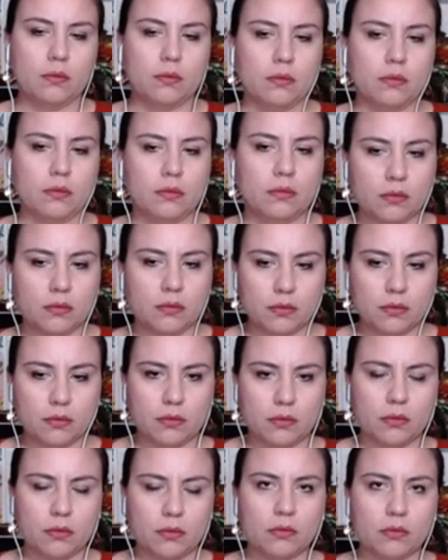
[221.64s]

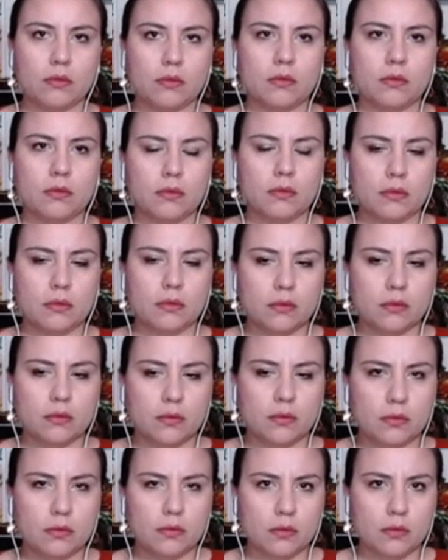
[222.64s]

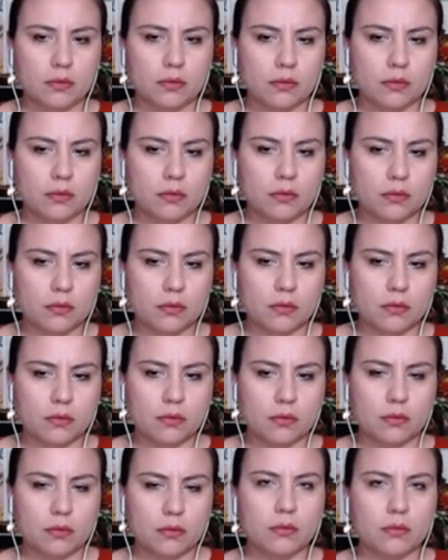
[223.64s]

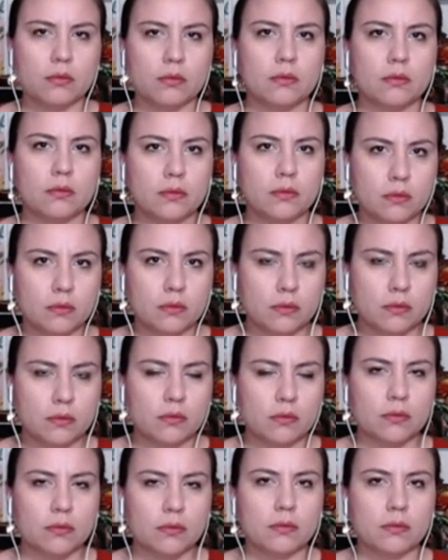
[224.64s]

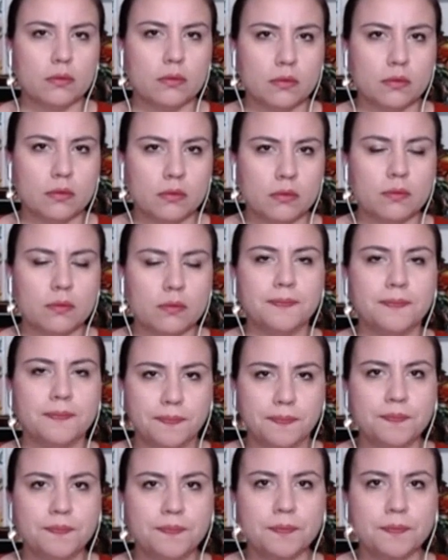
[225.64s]

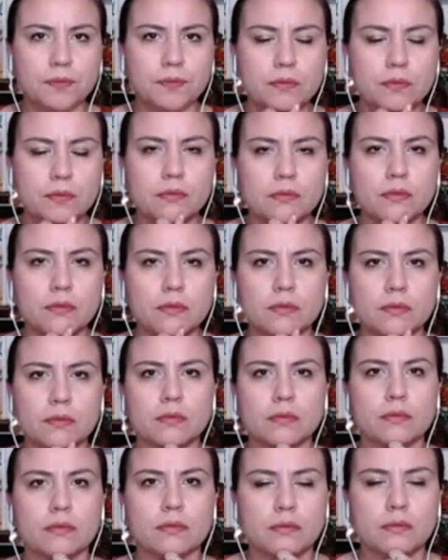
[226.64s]

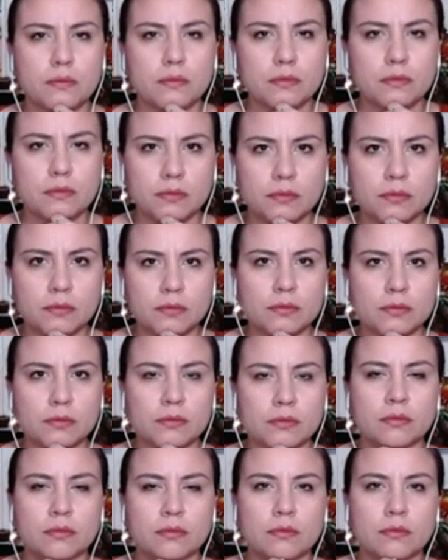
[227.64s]

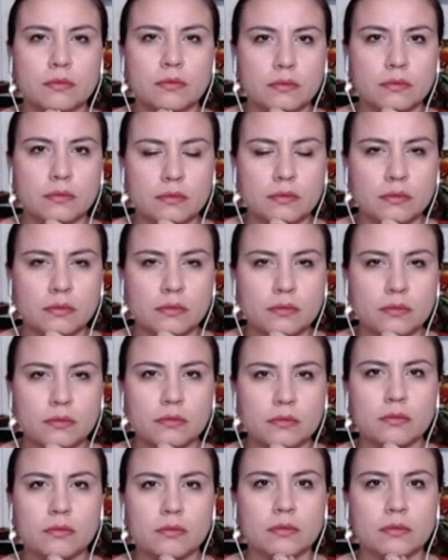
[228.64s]
This person isn't speaking.